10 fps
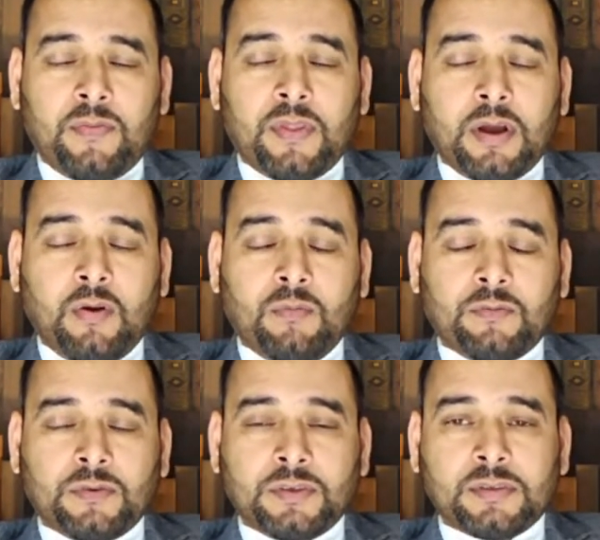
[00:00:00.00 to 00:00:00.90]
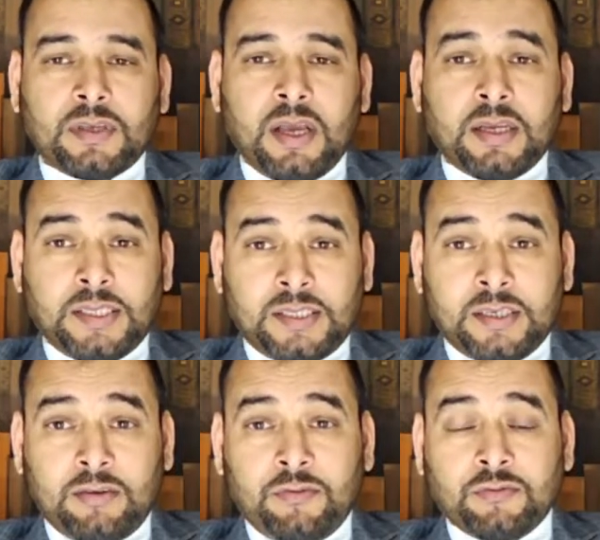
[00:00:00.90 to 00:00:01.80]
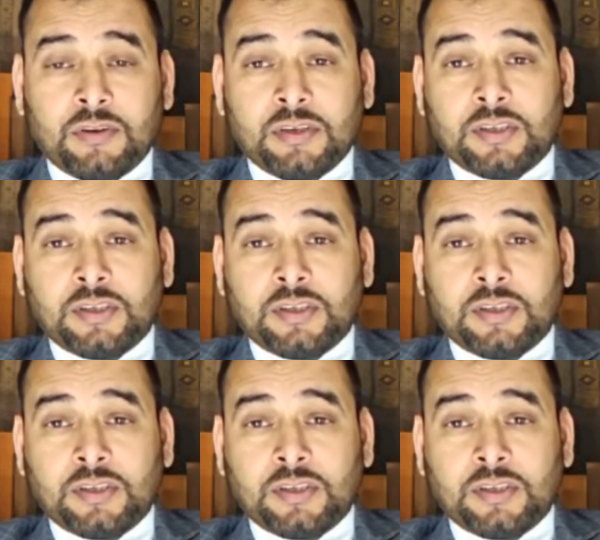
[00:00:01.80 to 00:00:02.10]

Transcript: the Home Office this refusal